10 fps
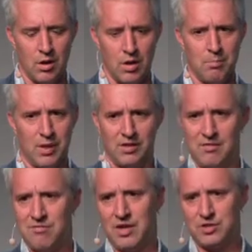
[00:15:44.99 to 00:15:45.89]
impact
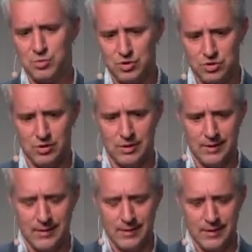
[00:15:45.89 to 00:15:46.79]
investments.
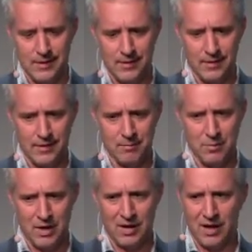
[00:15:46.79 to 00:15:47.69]

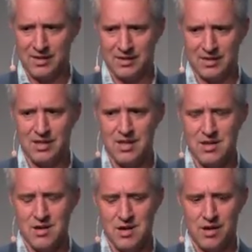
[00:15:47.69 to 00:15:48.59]
And I think the
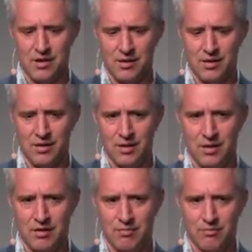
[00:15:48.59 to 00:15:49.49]
key
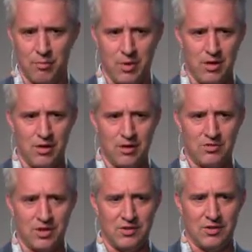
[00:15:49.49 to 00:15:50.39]
here for me
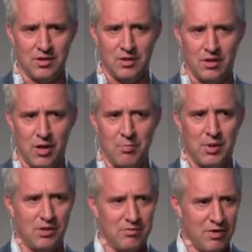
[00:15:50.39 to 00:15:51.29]
is that
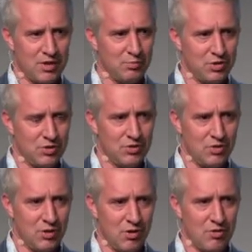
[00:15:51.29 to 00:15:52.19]
impact investments,
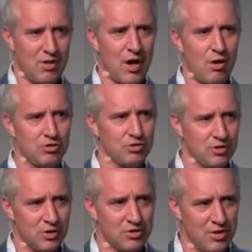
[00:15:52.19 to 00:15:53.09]

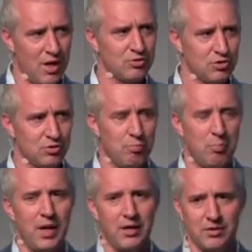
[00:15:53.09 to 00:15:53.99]
thousands of
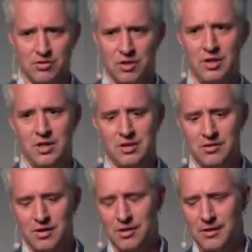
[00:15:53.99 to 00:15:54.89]
billions are needed
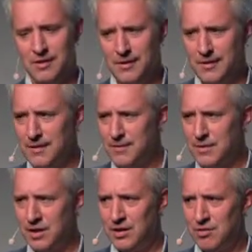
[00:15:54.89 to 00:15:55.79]
here.
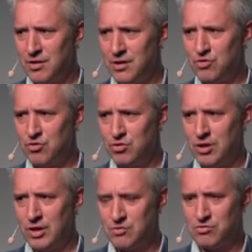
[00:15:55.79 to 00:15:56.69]
And in order
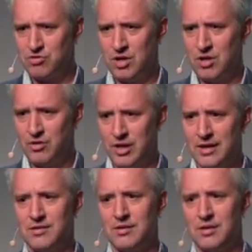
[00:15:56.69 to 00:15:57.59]
to scale
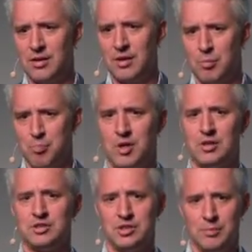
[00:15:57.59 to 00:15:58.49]
that,
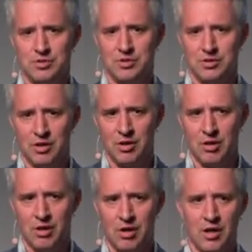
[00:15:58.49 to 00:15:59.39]
partnerships
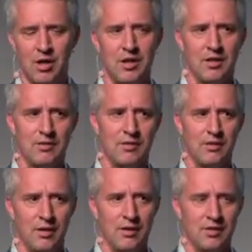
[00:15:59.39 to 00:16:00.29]
are needed.
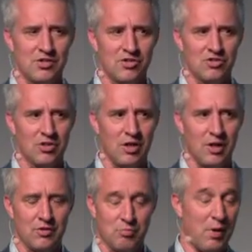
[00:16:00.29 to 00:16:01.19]
And this is
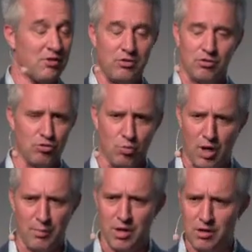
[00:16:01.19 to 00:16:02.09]
basically also
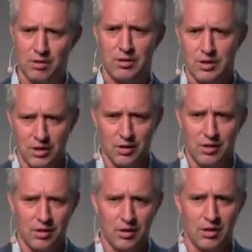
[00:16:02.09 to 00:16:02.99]
why I'm here.
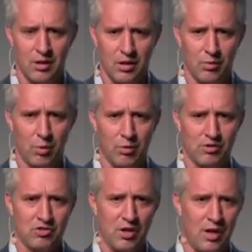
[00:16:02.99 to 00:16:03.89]
We want
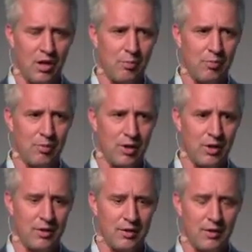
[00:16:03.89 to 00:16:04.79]
to scale up,
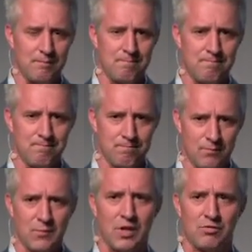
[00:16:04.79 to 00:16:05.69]
and
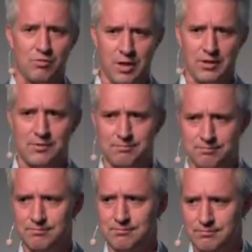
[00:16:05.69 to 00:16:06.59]
thanks for that.
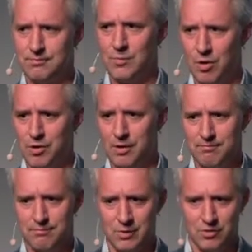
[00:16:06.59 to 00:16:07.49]
Okay,
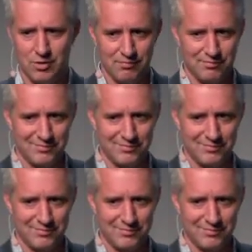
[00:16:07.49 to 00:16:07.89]
that's it.